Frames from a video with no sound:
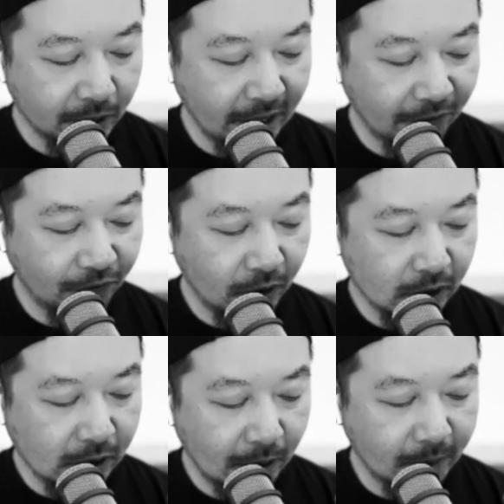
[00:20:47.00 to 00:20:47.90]
their
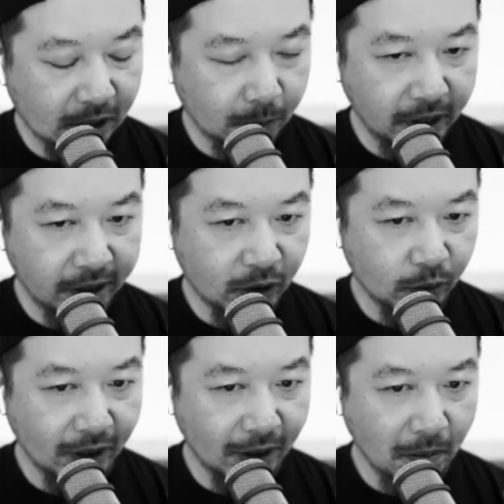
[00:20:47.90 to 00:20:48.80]
first time experience
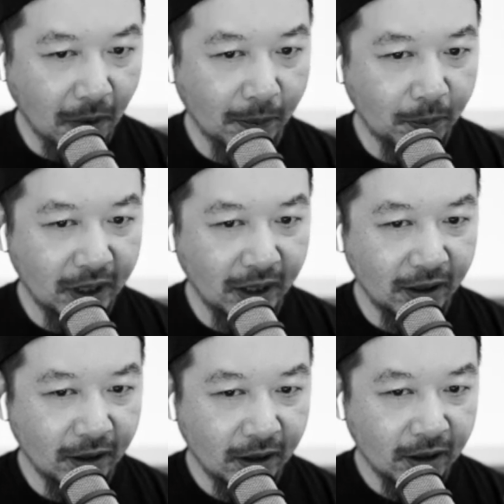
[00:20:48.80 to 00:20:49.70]
with it might be
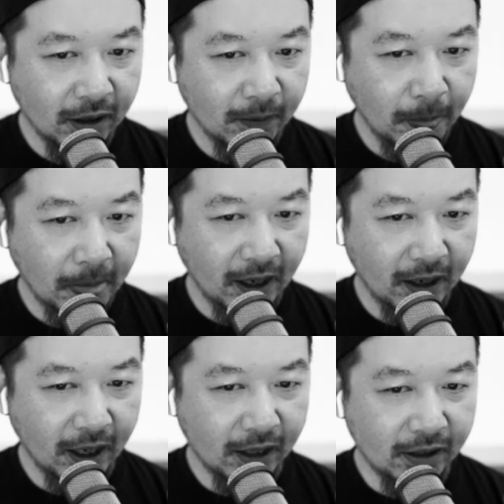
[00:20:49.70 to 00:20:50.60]

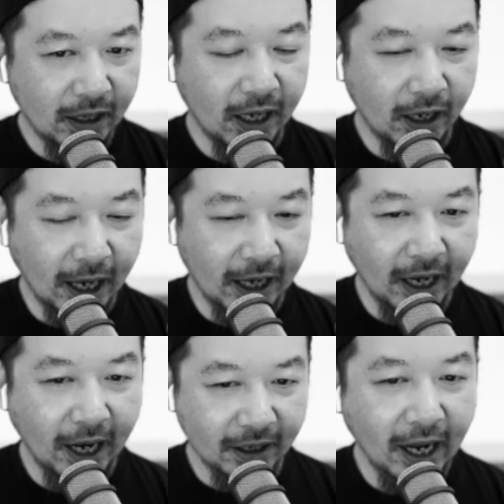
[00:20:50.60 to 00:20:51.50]

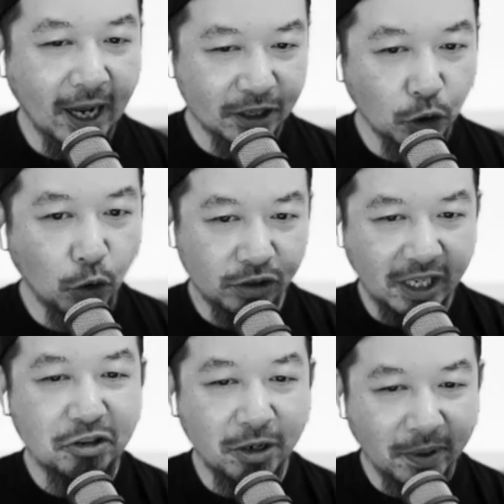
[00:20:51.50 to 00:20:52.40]
at your
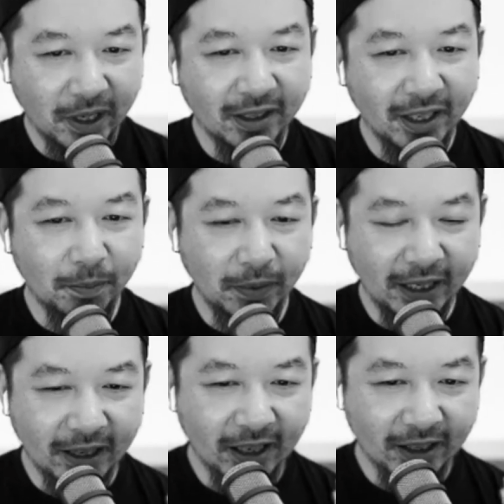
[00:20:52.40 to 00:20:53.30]
detriment
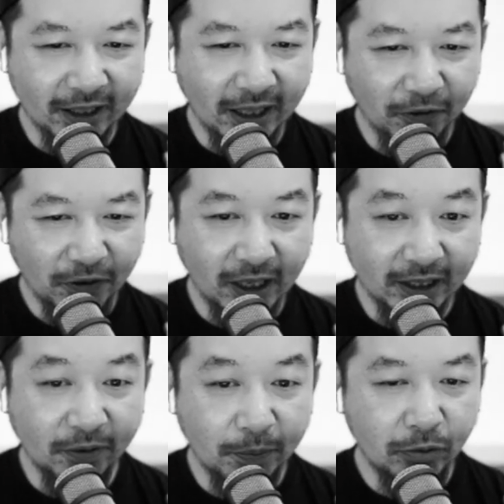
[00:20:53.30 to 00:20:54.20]
in that like they feel like
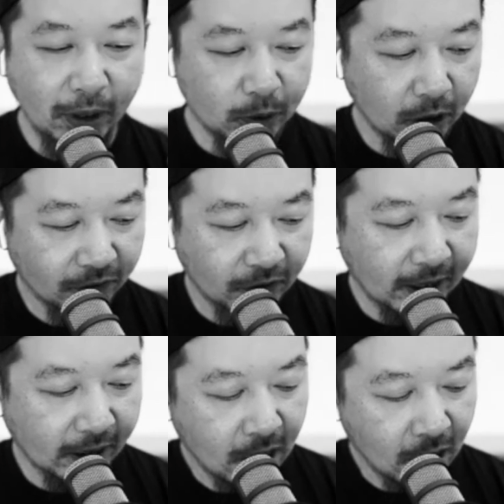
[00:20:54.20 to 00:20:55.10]
they've been ripped off.
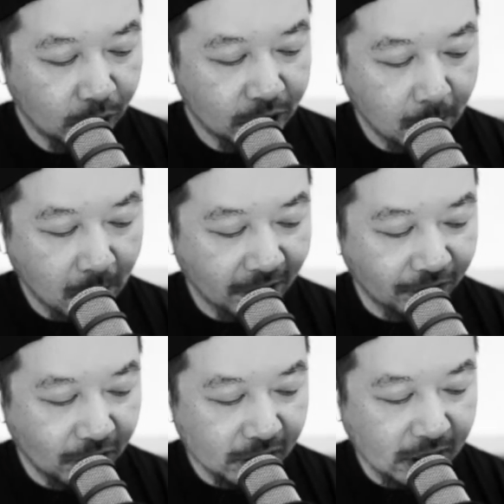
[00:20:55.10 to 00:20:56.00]
Like when you buy a
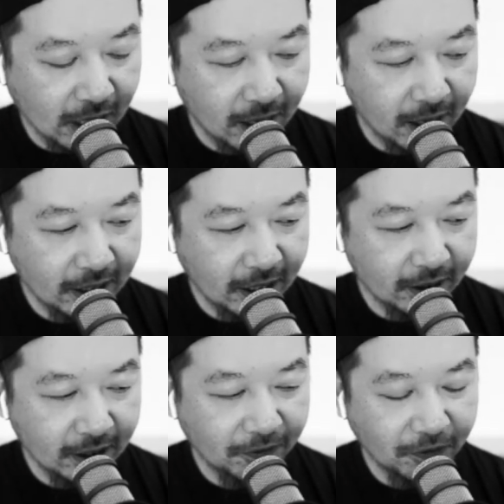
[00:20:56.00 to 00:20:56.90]
first car,
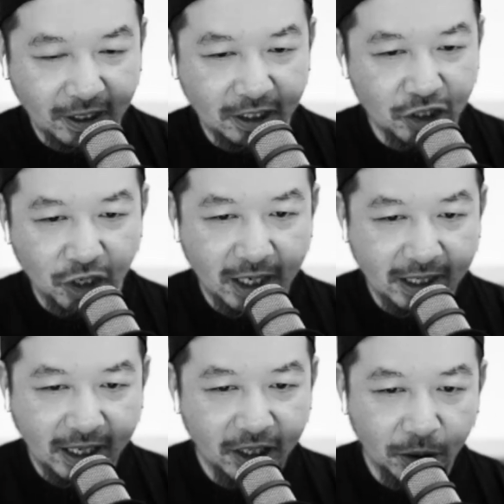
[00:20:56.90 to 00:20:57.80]
they fucking try to
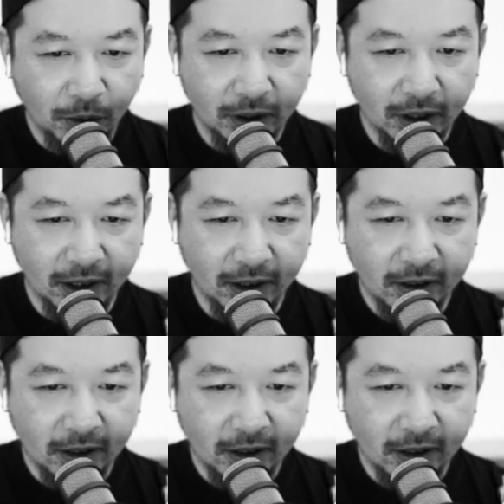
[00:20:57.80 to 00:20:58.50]
get you on the